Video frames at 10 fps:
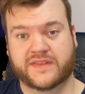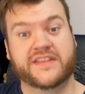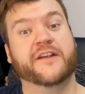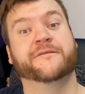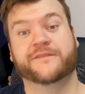
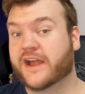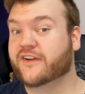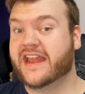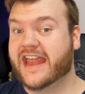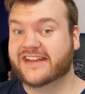They're
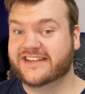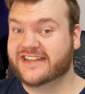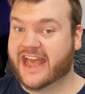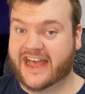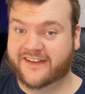very handy to
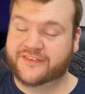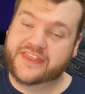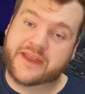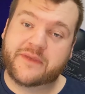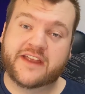have, and
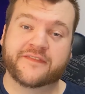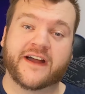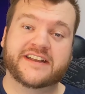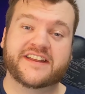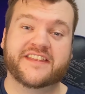they make
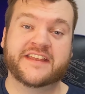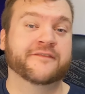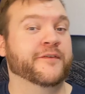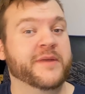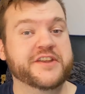finding the
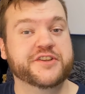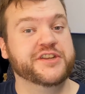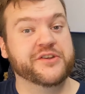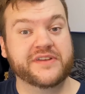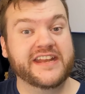information
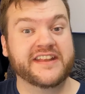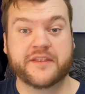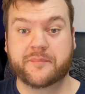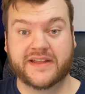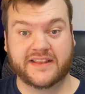you need in the
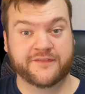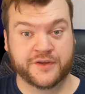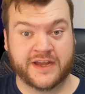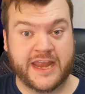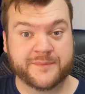middle of
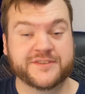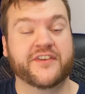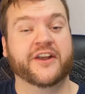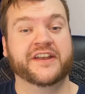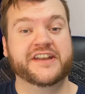your games
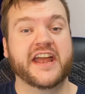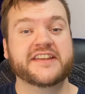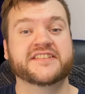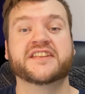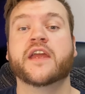very
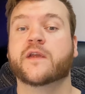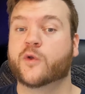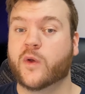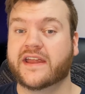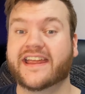nice,
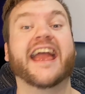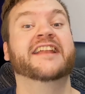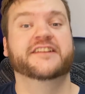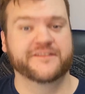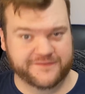quick,
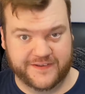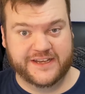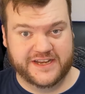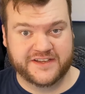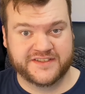and
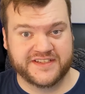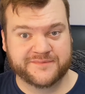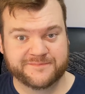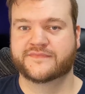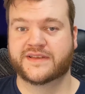convenient.
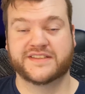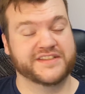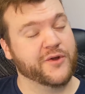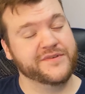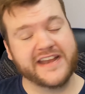
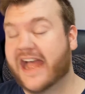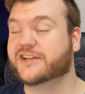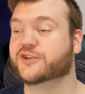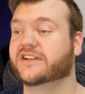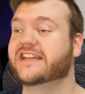So
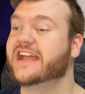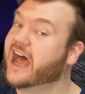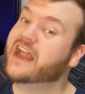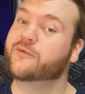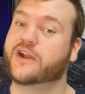naturally,
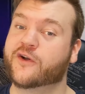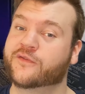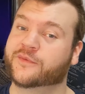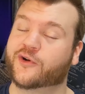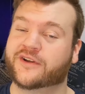I went
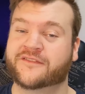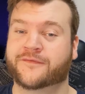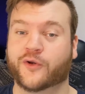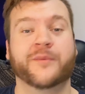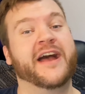overboard and
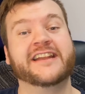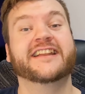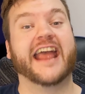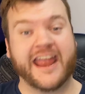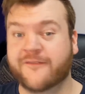
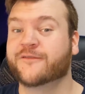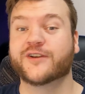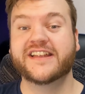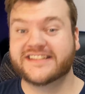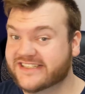formatted
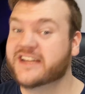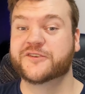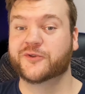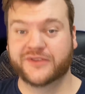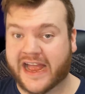every
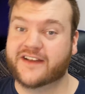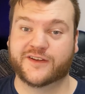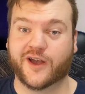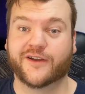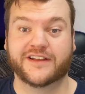single data
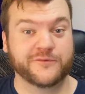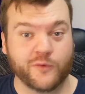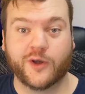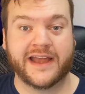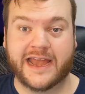card in
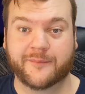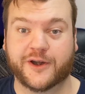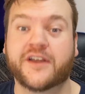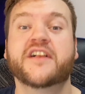Warhammer